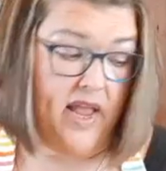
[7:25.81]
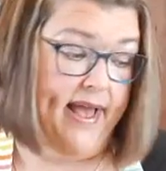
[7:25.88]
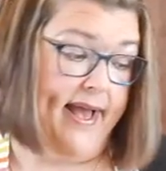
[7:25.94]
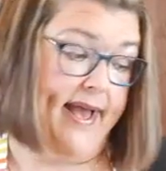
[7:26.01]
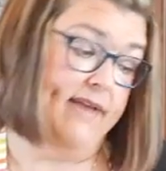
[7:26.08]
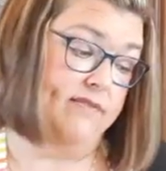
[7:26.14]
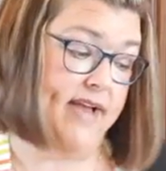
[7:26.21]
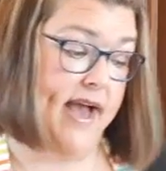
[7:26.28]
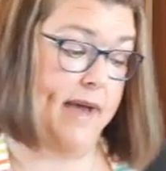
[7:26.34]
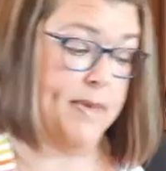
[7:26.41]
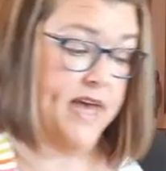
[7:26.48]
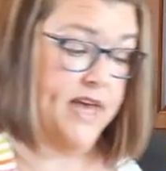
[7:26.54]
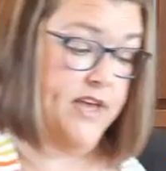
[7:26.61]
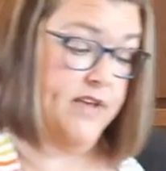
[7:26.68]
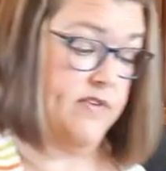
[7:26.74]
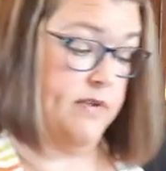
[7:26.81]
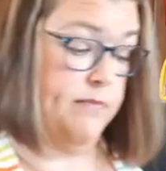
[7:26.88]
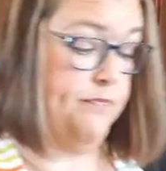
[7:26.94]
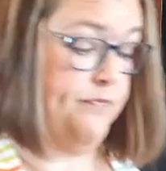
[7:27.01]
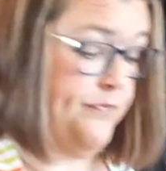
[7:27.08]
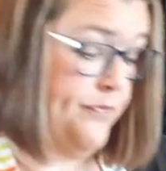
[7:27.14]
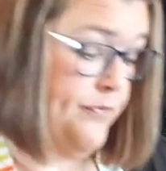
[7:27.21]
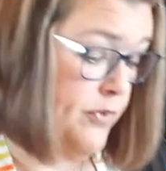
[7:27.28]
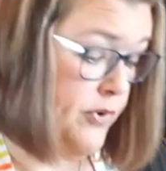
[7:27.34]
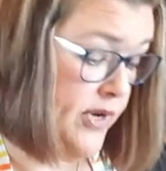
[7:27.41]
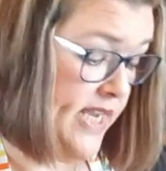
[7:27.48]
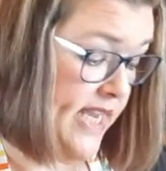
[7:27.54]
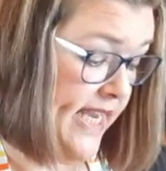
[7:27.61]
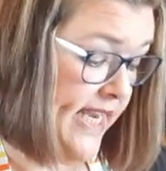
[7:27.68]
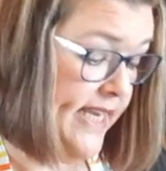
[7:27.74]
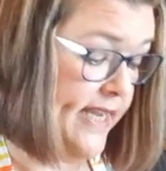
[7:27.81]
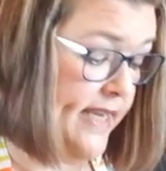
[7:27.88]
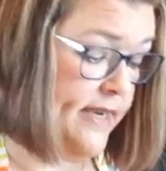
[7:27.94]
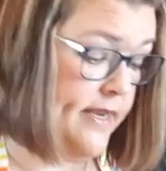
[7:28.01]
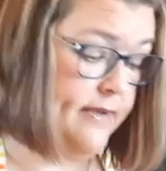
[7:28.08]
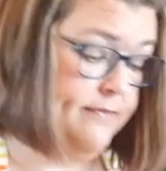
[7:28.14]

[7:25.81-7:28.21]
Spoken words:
I have got my oven preheated